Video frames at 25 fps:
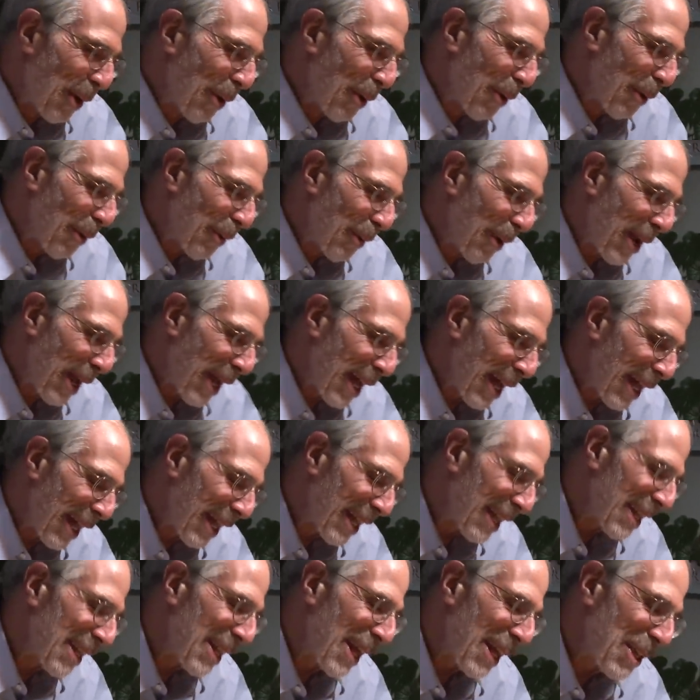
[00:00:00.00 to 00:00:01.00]

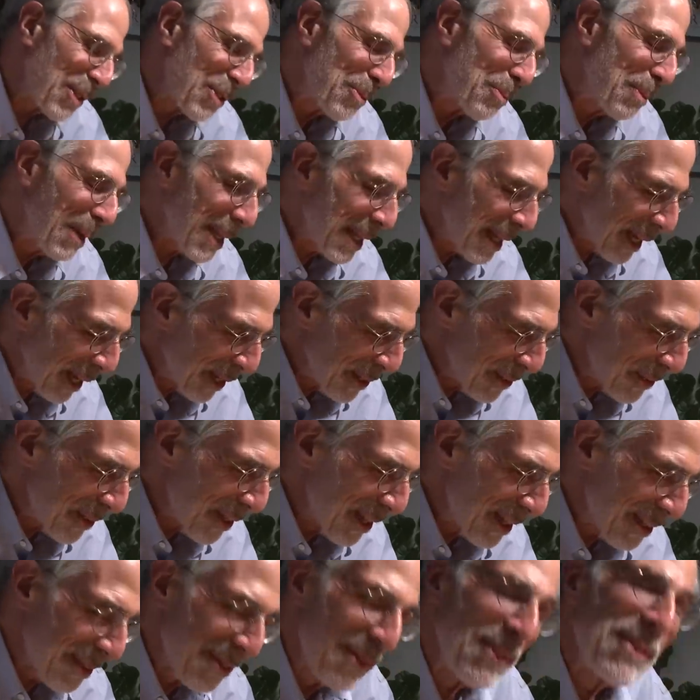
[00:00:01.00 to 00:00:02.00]
That's because
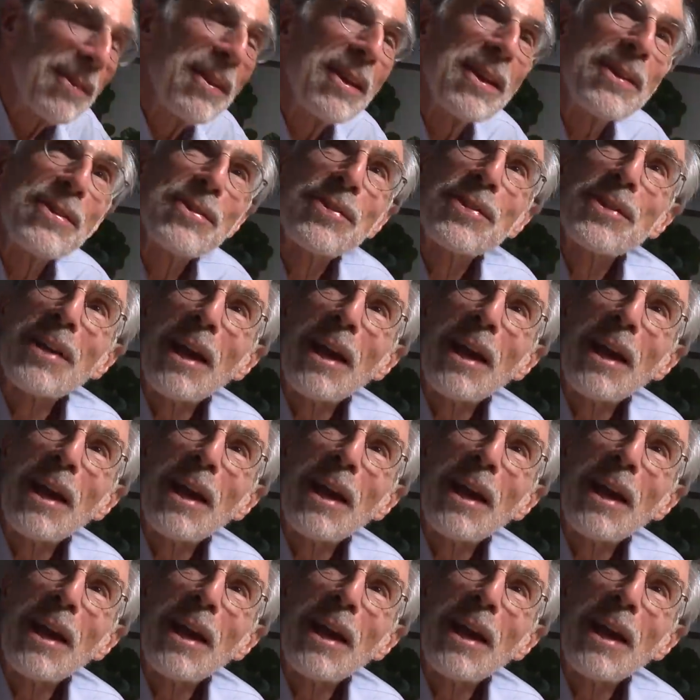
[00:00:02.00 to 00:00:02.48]
there's